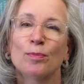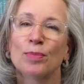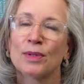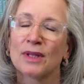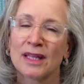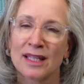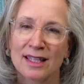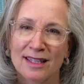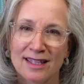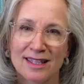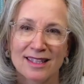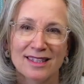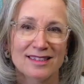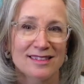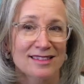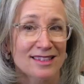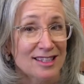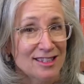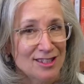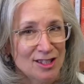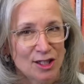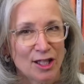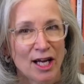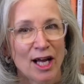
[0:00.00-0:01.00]
Please
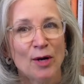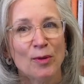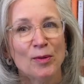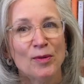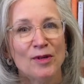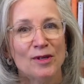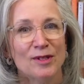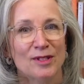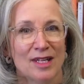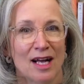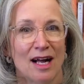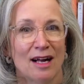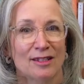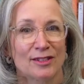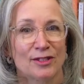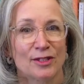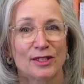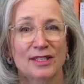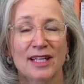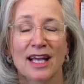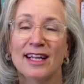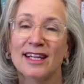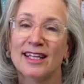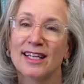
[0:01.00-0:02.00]
check with your
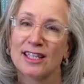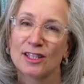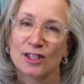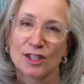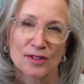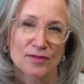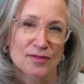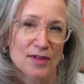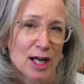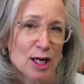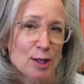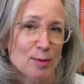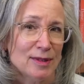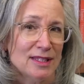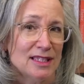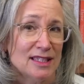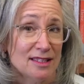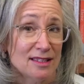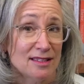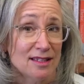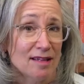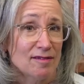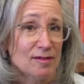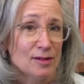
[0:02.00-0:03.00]
doctors and get your vitamin
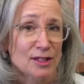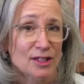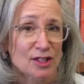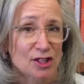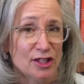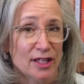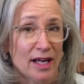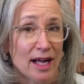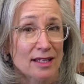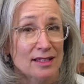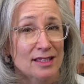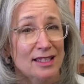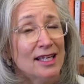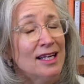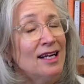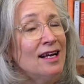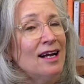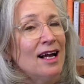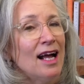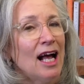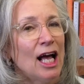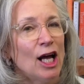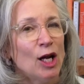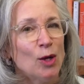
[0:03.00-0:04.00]
D levels checked,
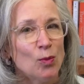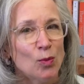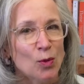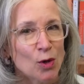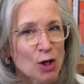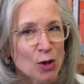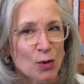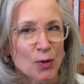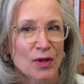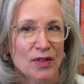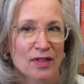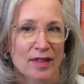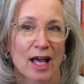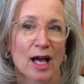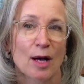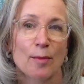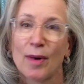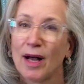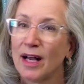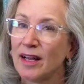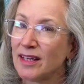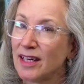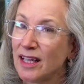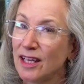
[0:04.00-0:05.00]
and work with them
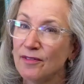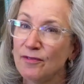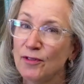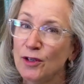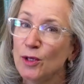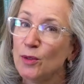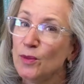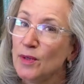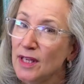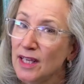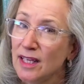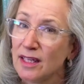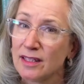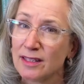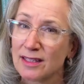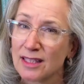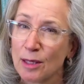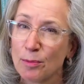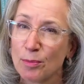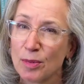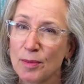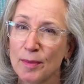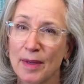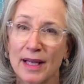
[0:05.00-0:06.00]
on if you need a
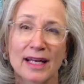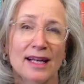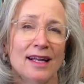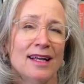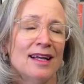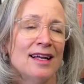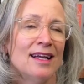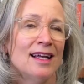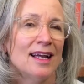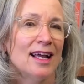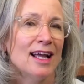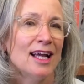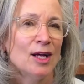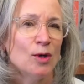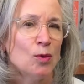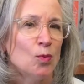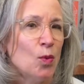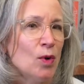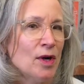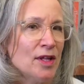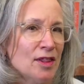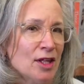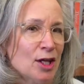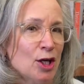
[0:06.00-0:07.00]
supplement and
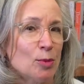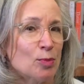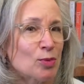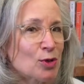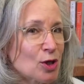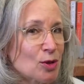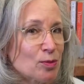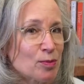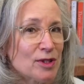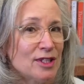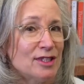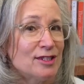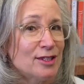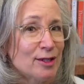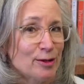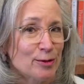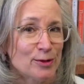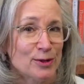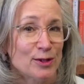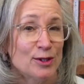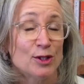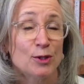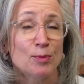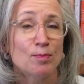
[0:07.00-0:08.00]
what the appropriate
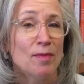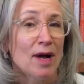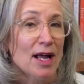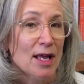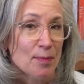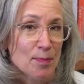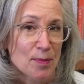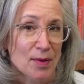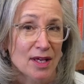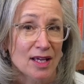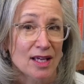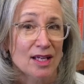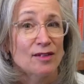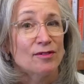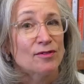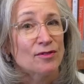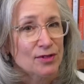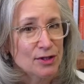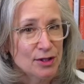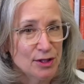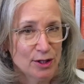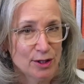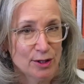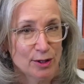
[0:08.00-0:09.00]
dosage might be
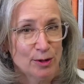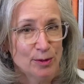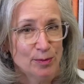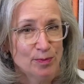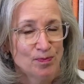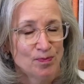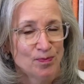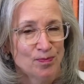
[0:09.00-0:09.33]
for you.